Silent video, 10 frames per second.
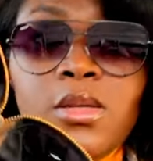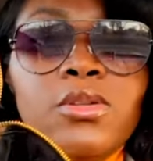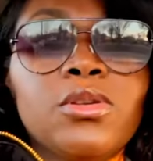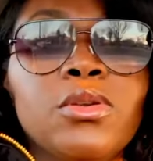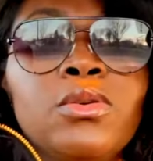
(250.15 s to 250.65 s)

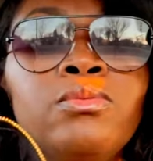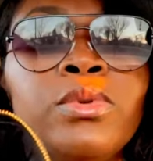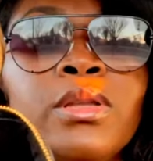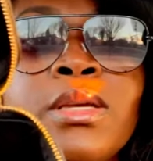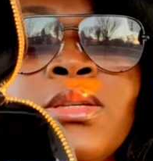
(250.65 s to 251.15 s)
So you
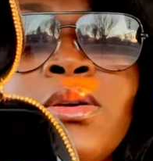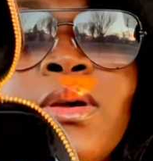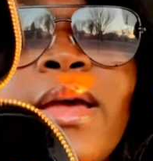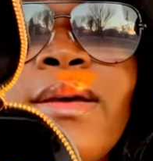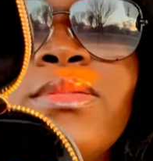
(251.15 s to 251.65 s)
really don't
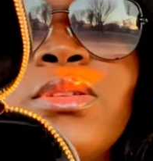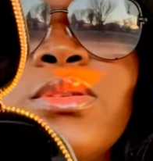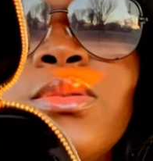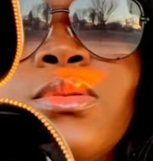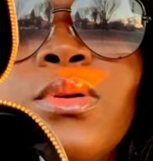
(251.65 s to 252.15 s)
have
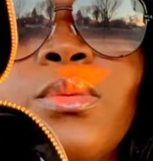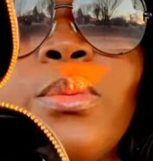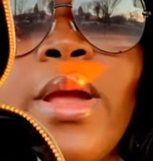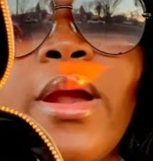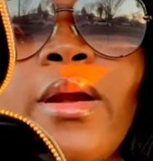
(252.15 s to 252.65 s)
to
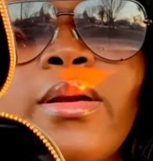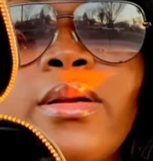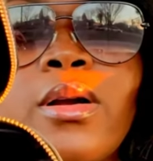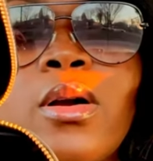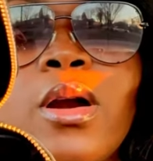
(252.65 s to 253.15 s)
wear
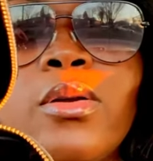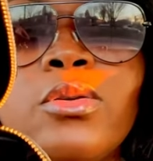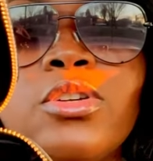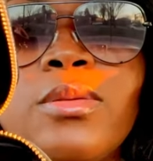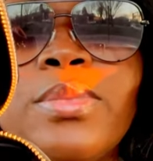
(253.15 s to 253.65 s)
a card
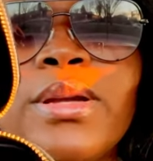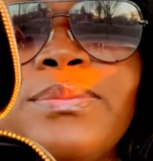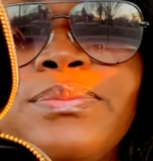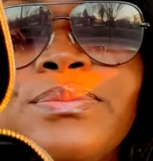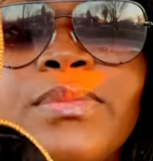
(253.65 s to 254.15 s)
holder, but
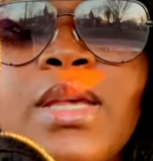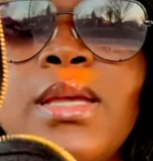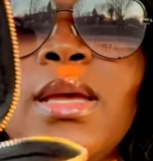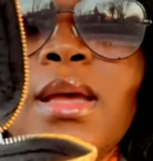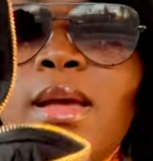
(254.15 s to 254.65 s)

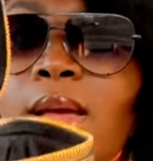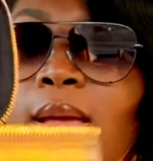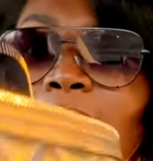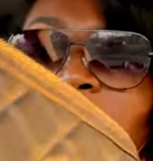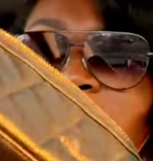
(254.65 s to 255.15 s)

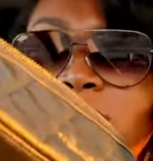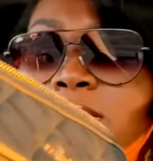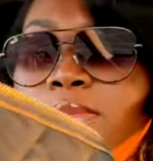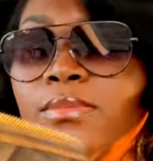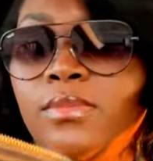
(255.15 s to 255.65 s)
I
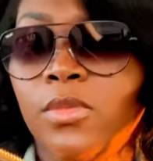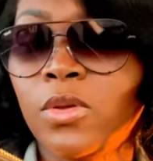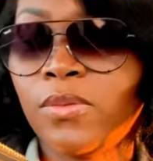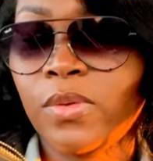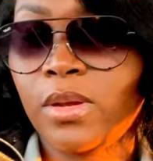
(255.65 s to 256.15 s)
just, you
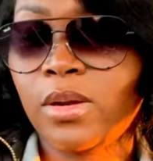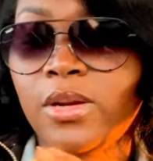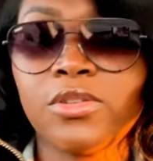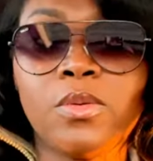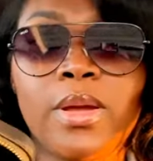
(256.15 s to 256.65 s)
can fit it in
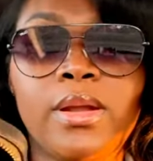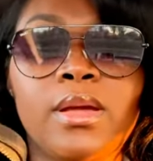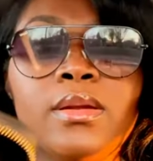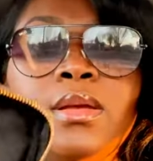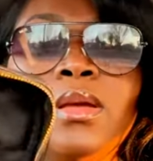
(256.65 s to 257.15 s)
here, so why not?